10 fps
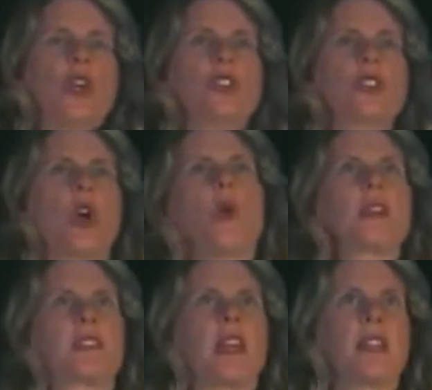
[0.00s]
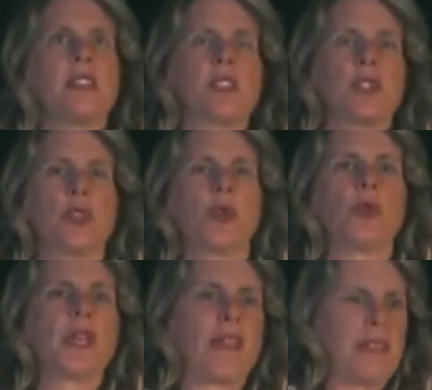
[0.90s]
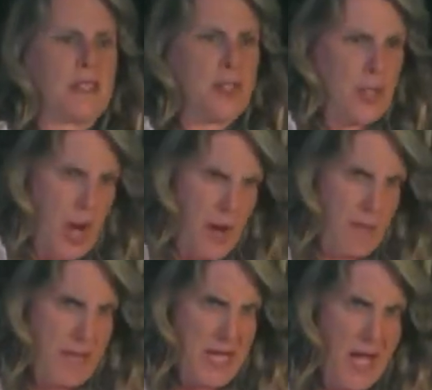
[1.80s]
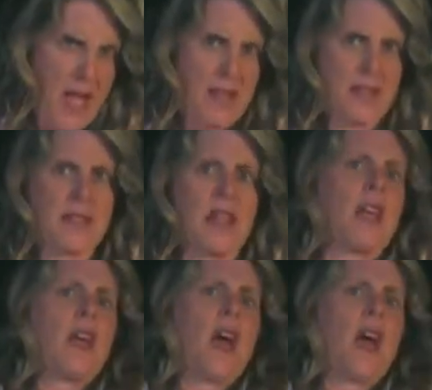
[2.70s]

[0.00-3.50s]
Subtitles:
so excited to get this job because